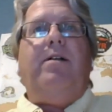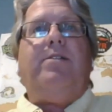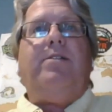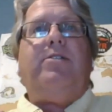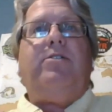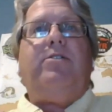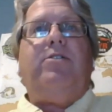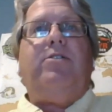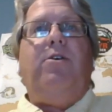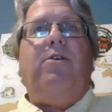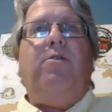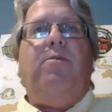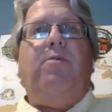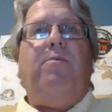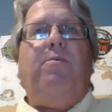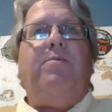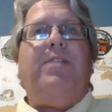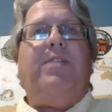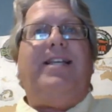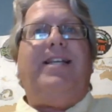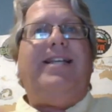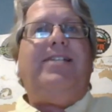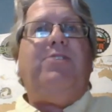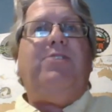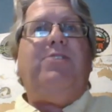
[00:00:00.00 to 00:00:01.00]
So
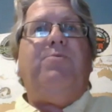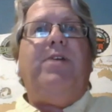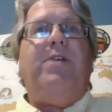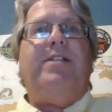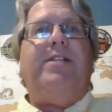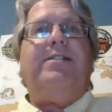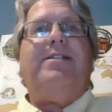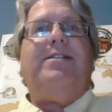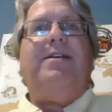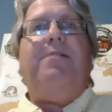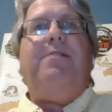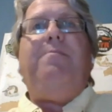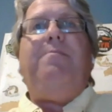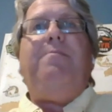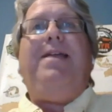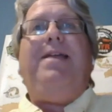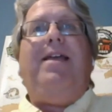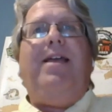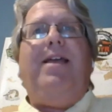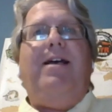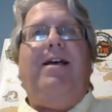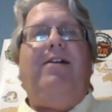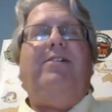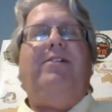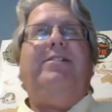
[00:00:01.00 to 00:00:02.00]
the Dixie Run is going to
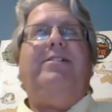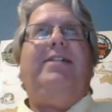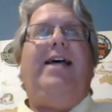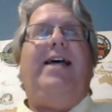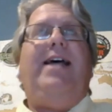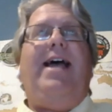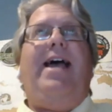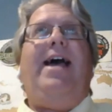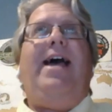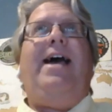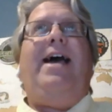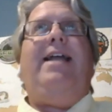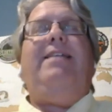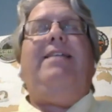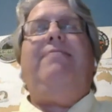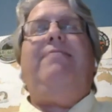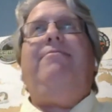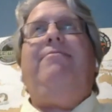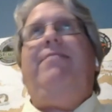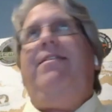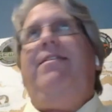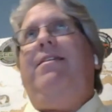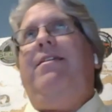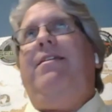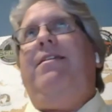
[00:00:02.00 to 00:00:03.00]
be held at
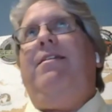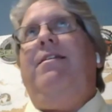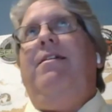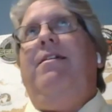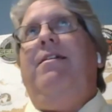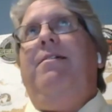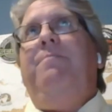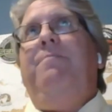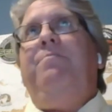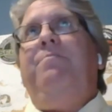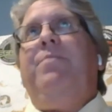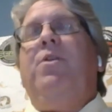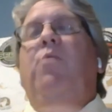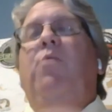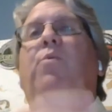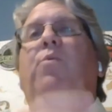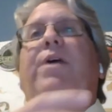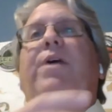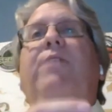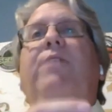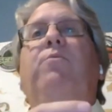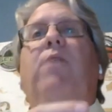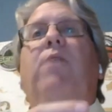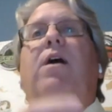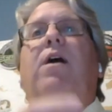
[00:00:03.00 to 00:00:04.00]
the
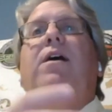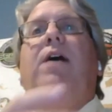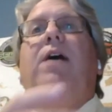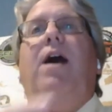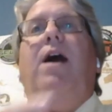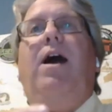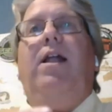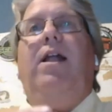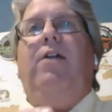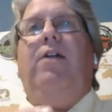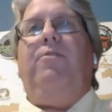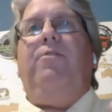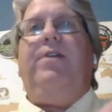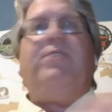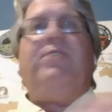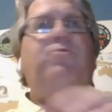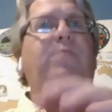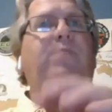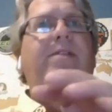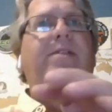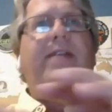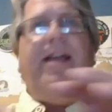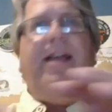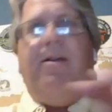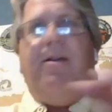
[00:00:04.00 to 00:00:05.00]
Winrock Hollow. That's
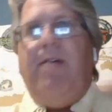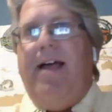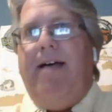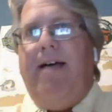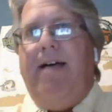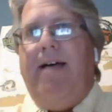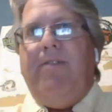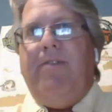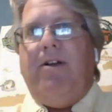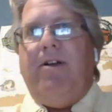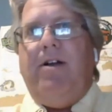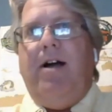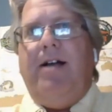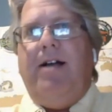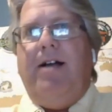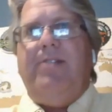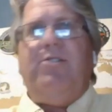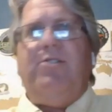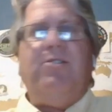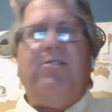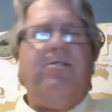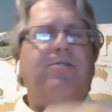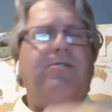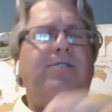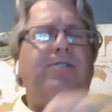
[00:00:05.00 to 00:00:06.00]
where they have their
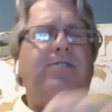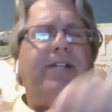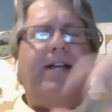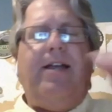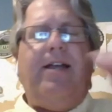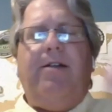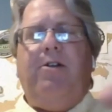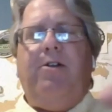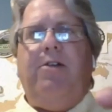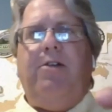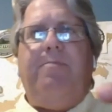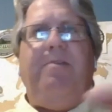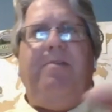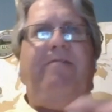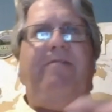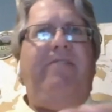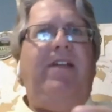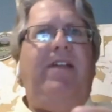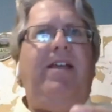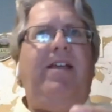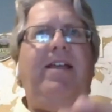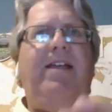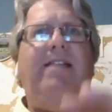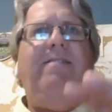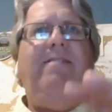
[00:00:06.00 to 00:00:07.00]
concerts. They got a good
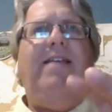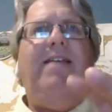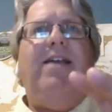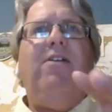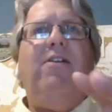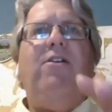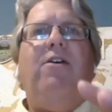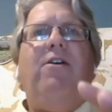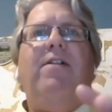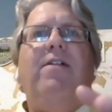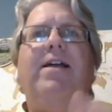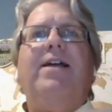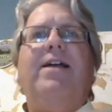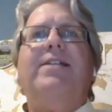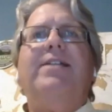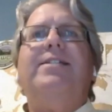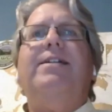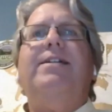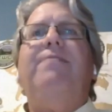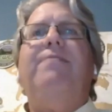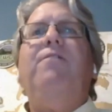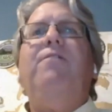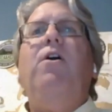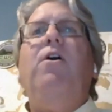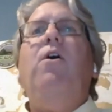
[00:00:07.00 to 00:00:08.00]
pavilion there and all that kind of
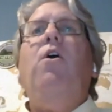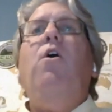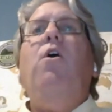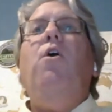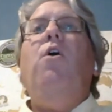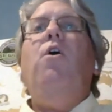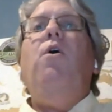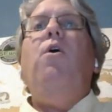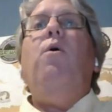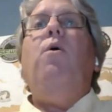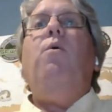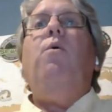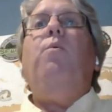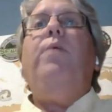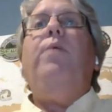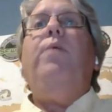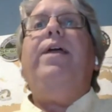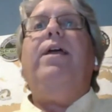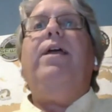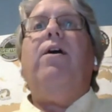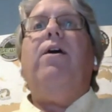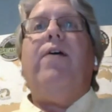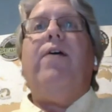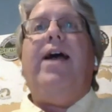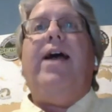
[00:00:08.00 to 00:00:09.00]
stuff.
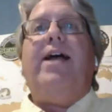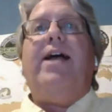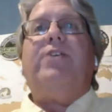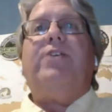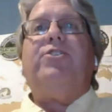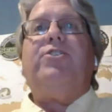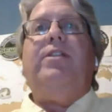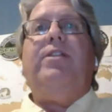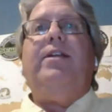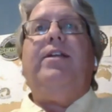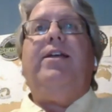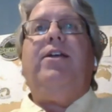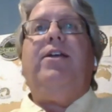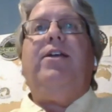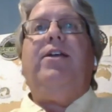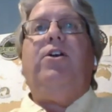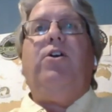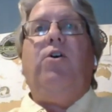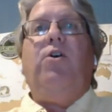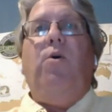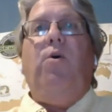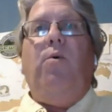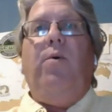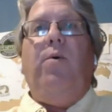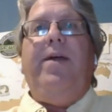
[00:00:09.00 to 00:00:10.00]
We are actually
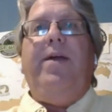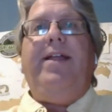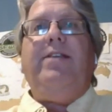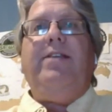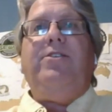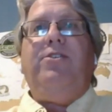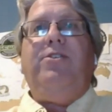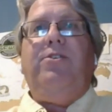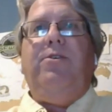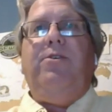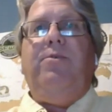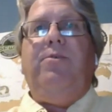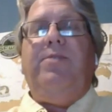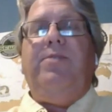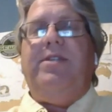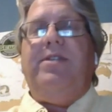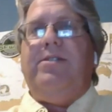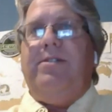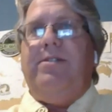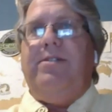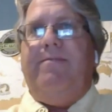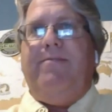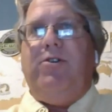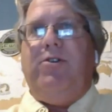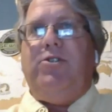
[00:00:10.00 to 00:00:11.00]
going to,
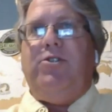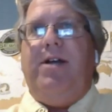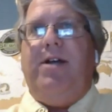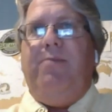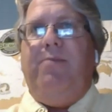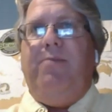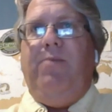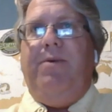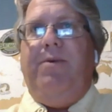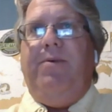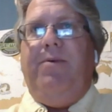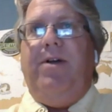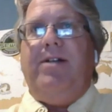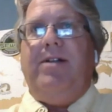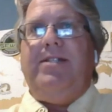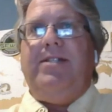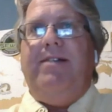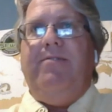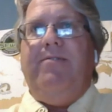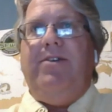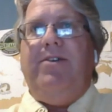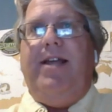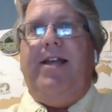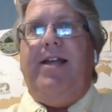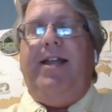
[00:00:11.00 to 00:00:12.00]
this is the first time
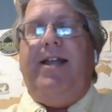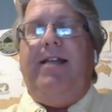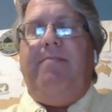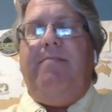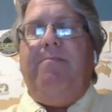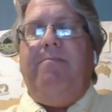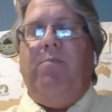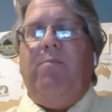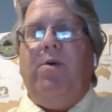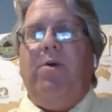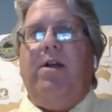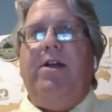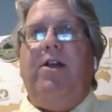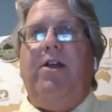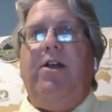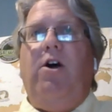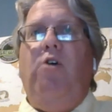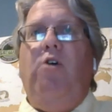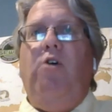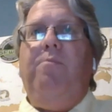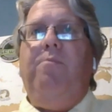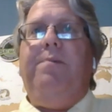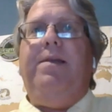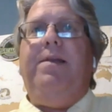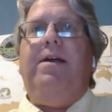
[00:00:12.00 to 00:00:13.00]
Winrock's ever done it. We're going
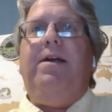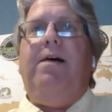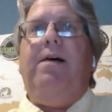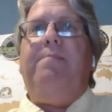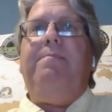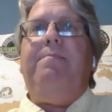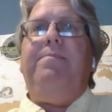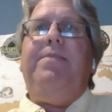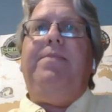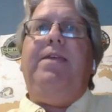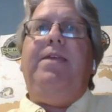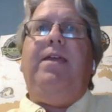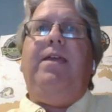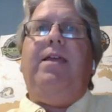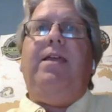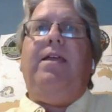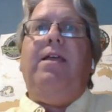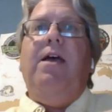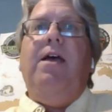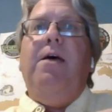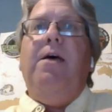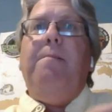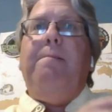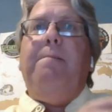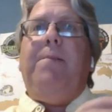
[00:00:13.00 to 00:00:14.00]
to open up
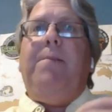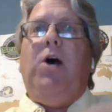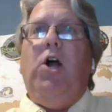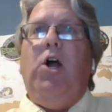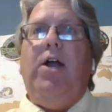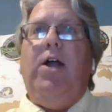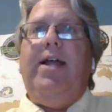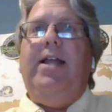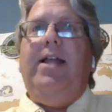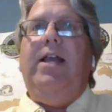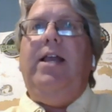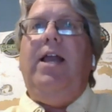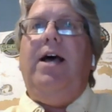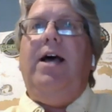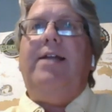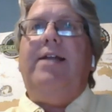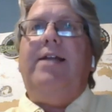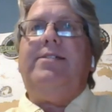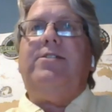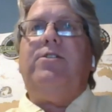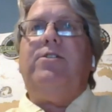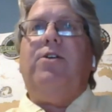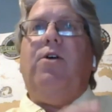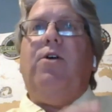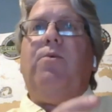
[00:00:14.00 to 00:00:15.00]
the parking
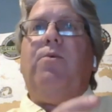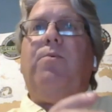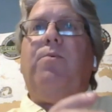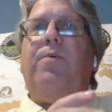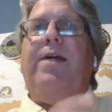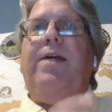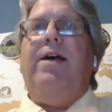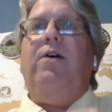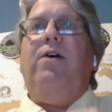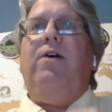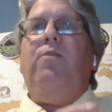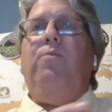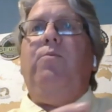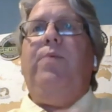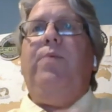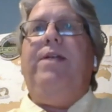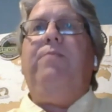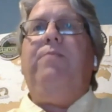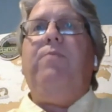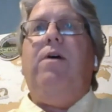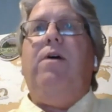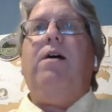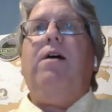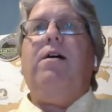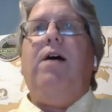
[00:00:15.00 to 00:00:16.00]
lots around
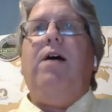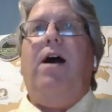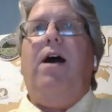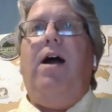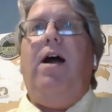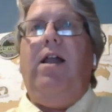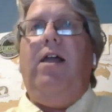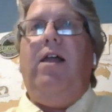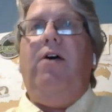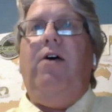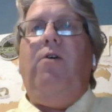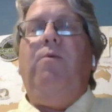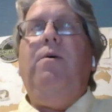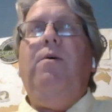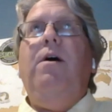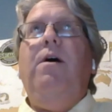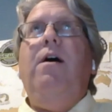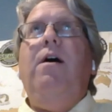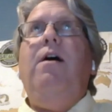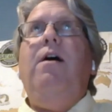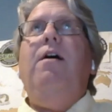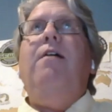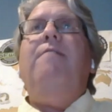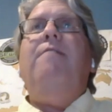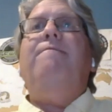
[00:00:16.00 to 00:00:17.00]
Winrock Hollow
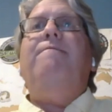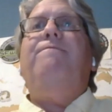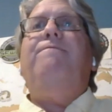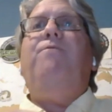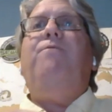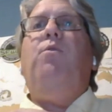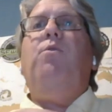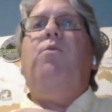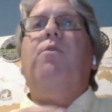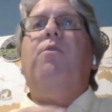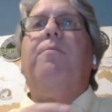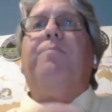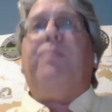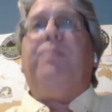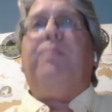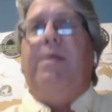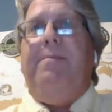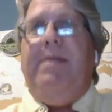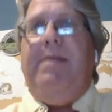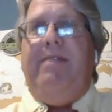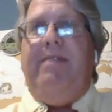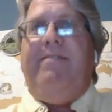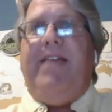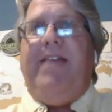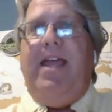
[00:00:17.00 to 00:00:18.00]
for
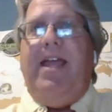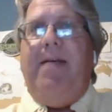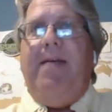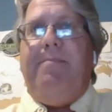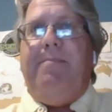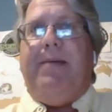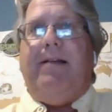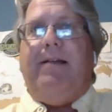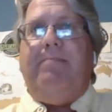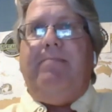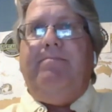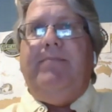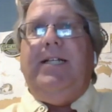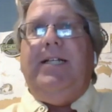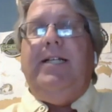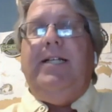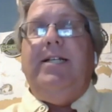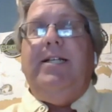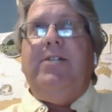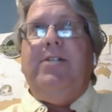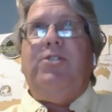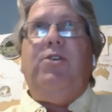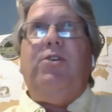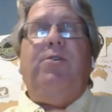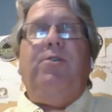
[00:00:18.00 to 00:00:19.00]
primitive camping.
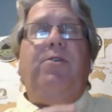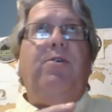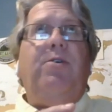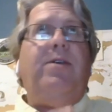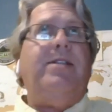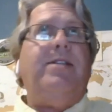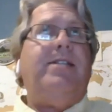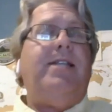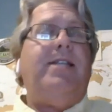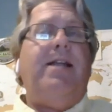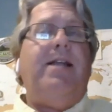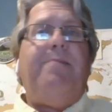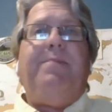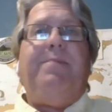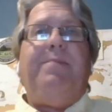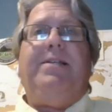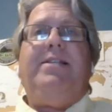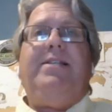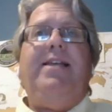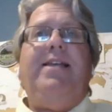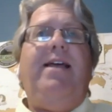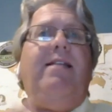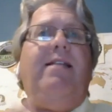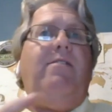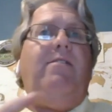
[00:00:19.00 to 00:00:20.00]
So you can set up a
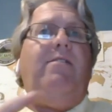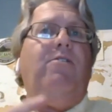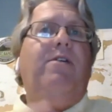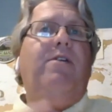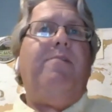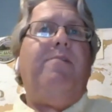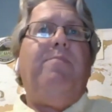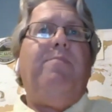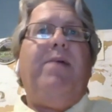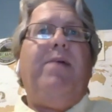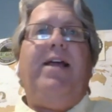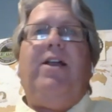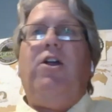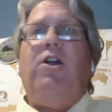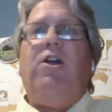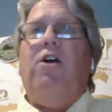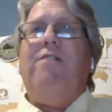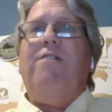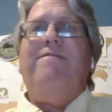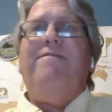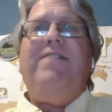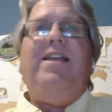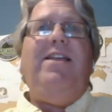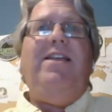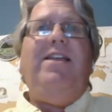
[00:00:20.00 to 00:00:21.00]
tent, you can bring in an
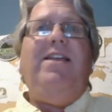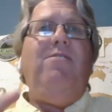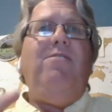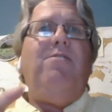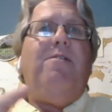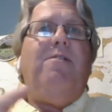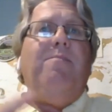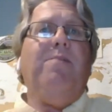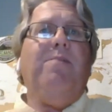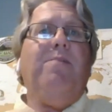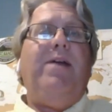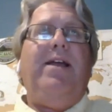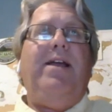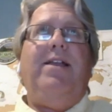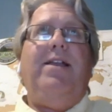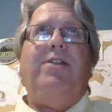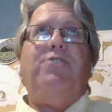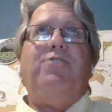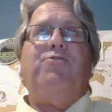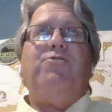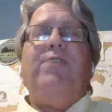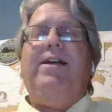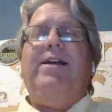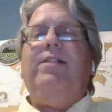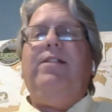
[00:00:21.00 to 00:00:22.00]
RV, you can bring
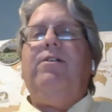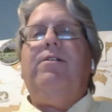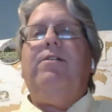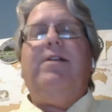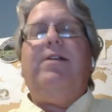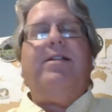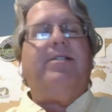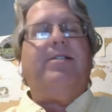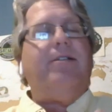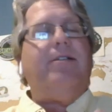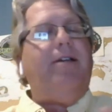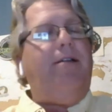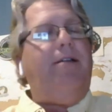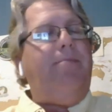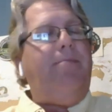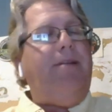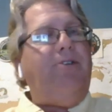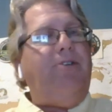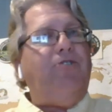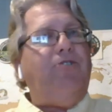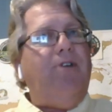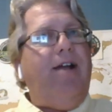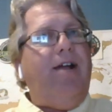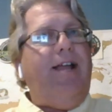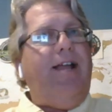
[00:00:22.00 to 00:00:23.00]
in a trailer. It's going to
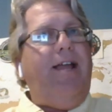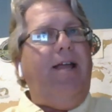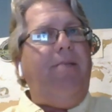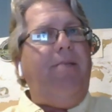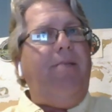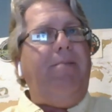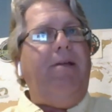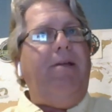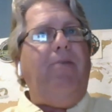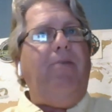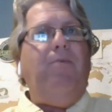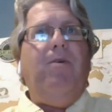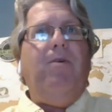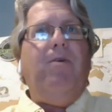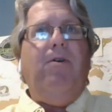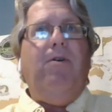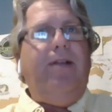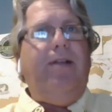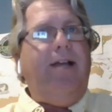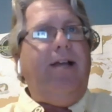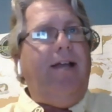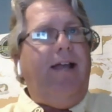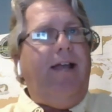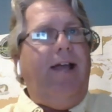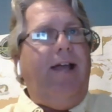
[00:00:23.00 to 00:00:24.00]
be dry camping. We're
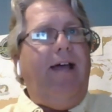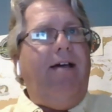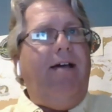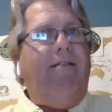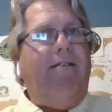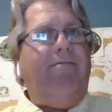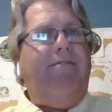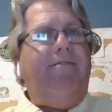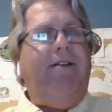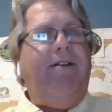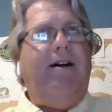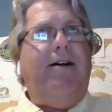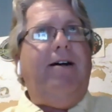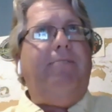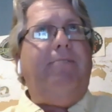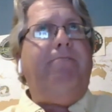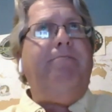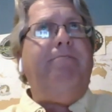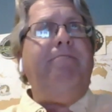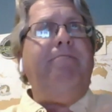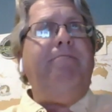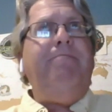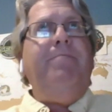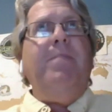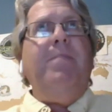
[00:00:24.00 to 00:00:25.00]
only going to have,
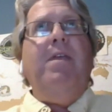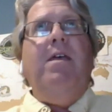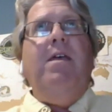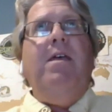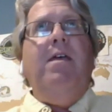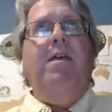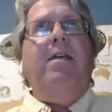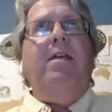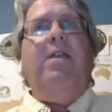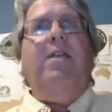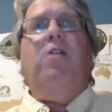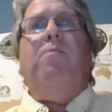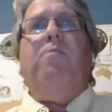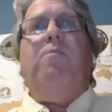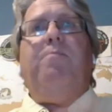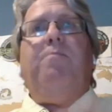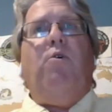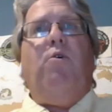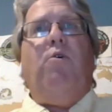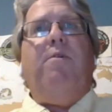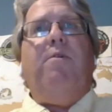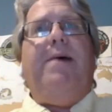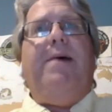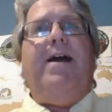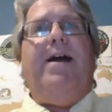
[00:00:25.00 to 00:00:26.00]

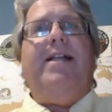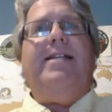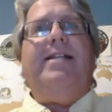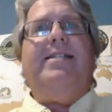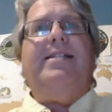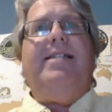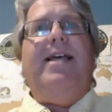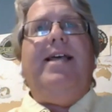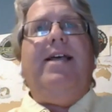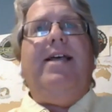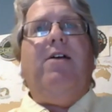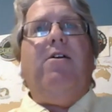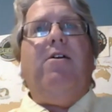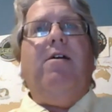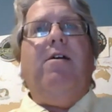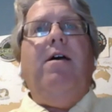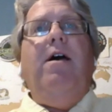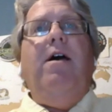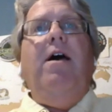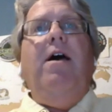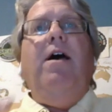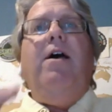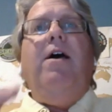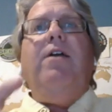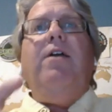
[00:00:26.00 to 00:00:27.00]
porta potties there.